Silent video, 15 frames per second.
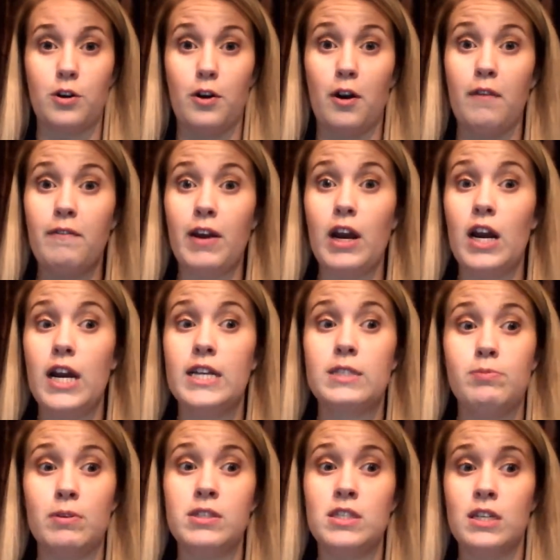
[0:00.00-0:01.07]
are very
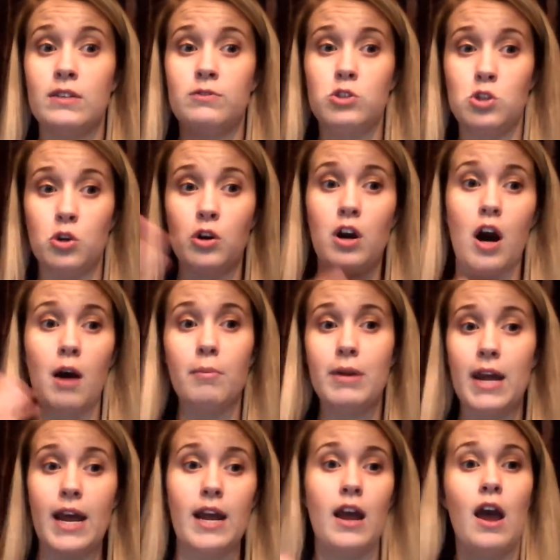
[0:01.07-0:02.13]
expensive to
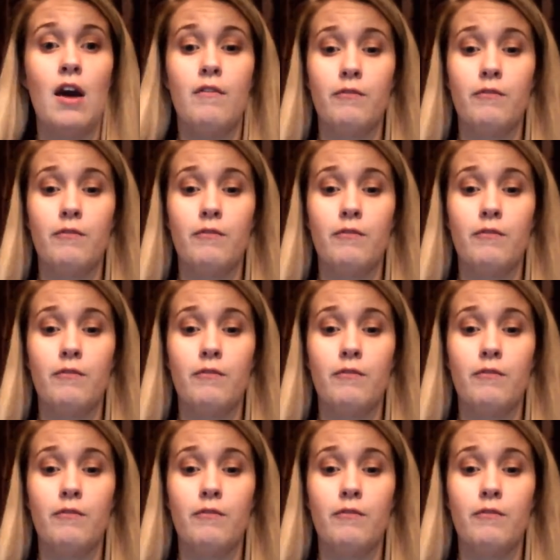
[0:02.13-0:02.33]
accommodate